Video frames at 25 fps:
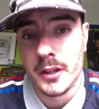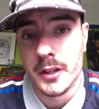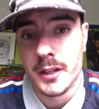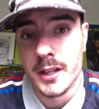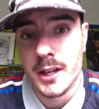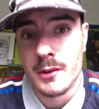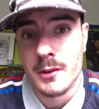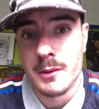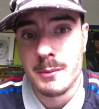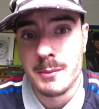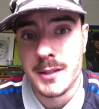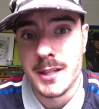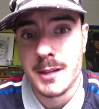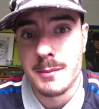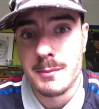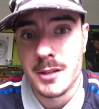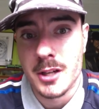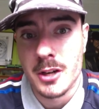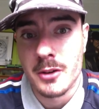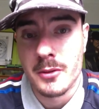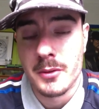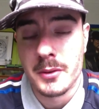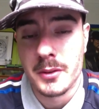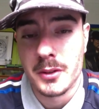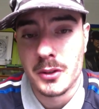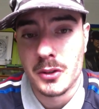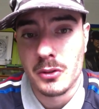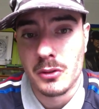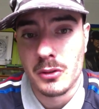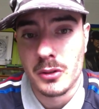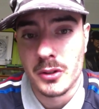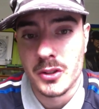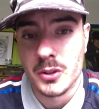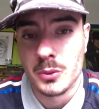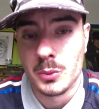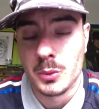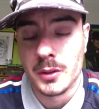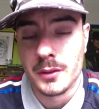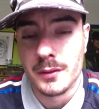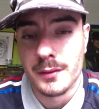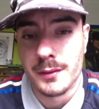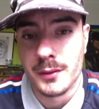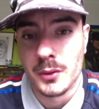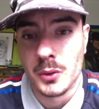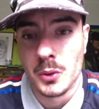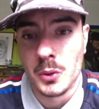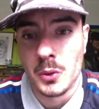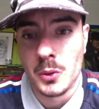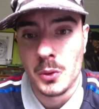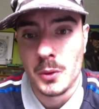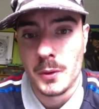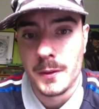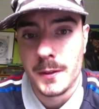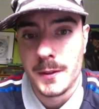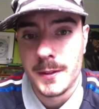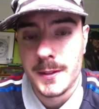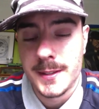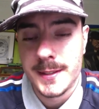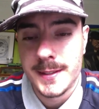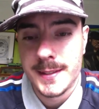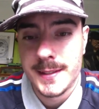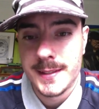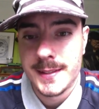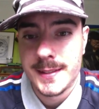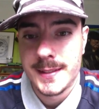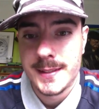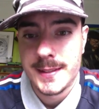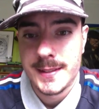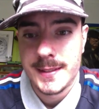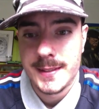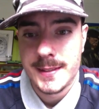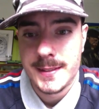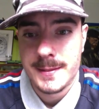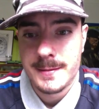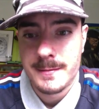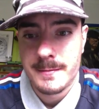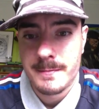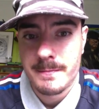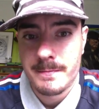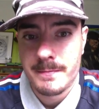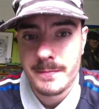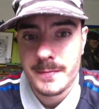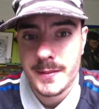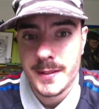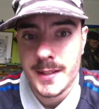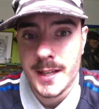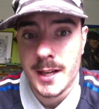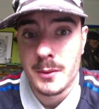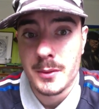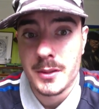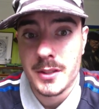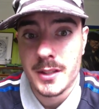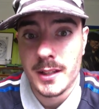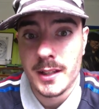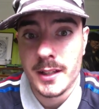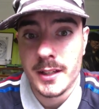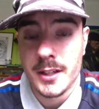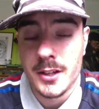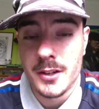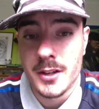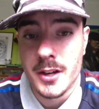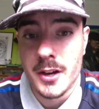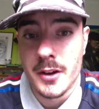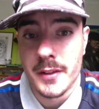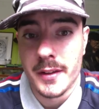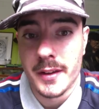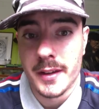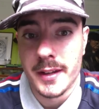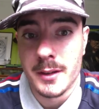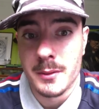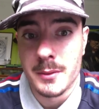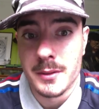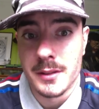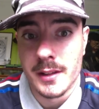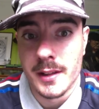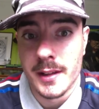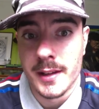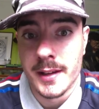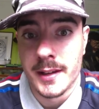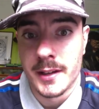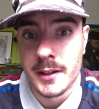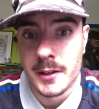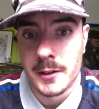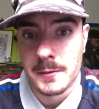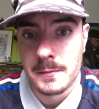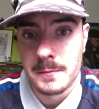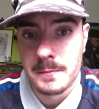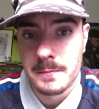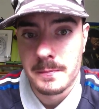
could hear him tiptoeing across the wooden floor. That was to let you know that he was there.